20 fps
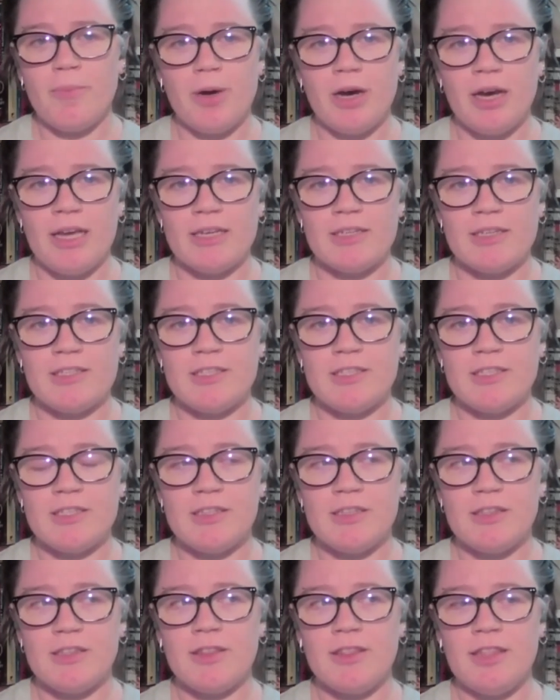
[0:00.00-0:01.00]
but
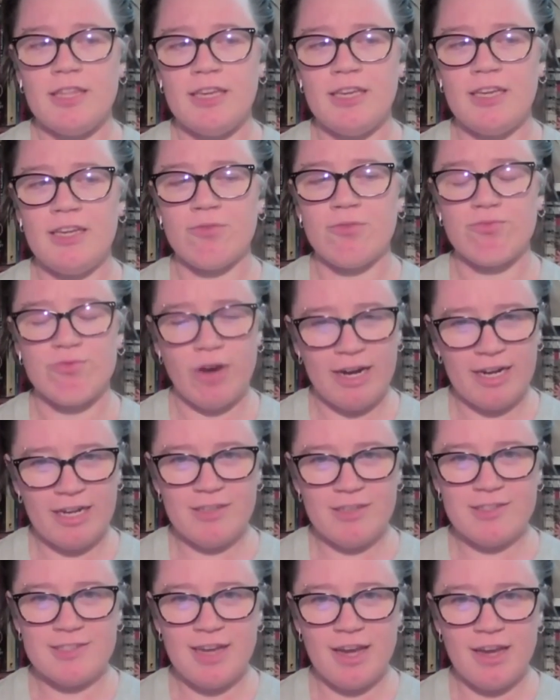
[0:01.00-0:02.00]
the
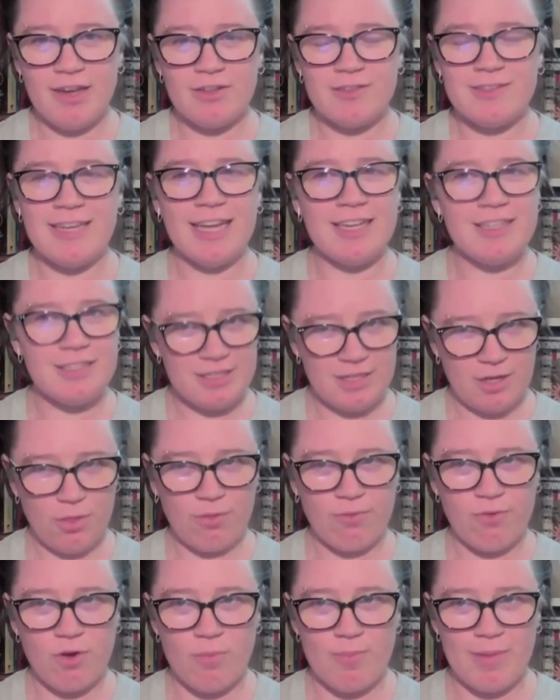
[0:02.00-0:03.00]
writing style tended to
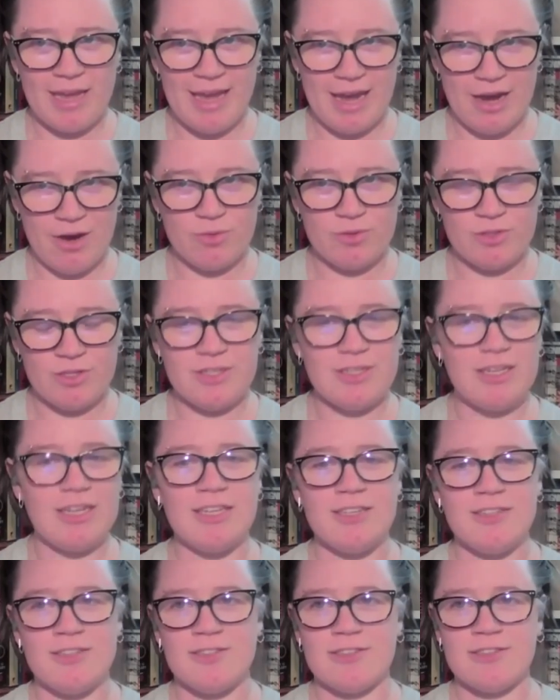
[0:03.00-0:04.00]
throw me out
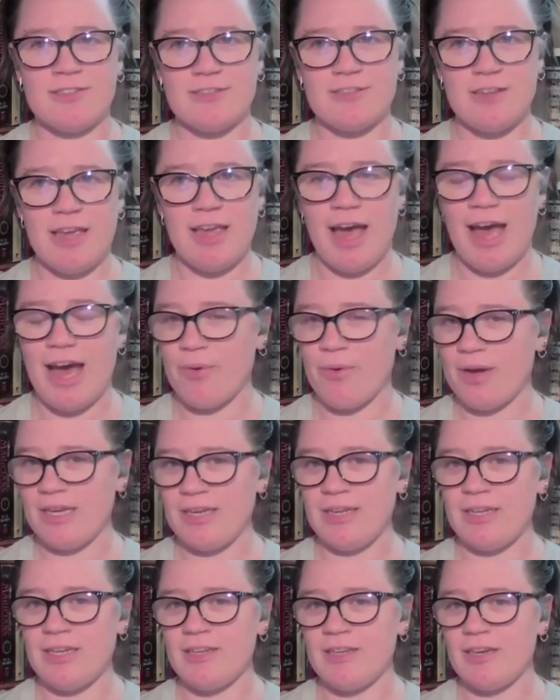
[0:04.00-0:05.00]
is how
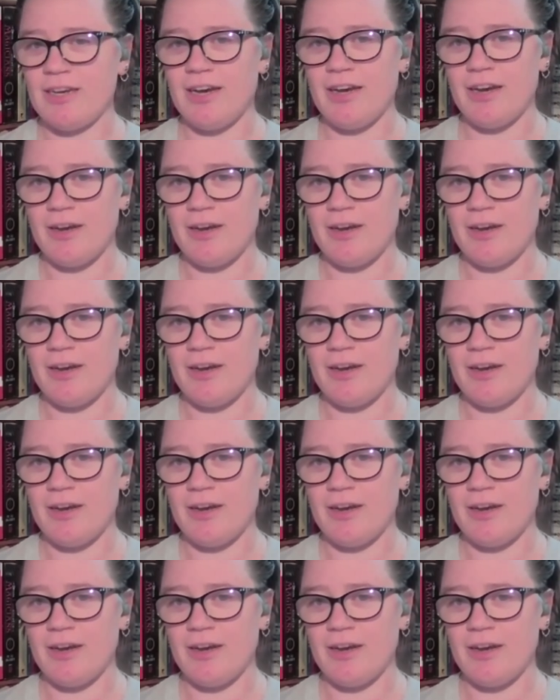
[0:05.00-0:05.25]
I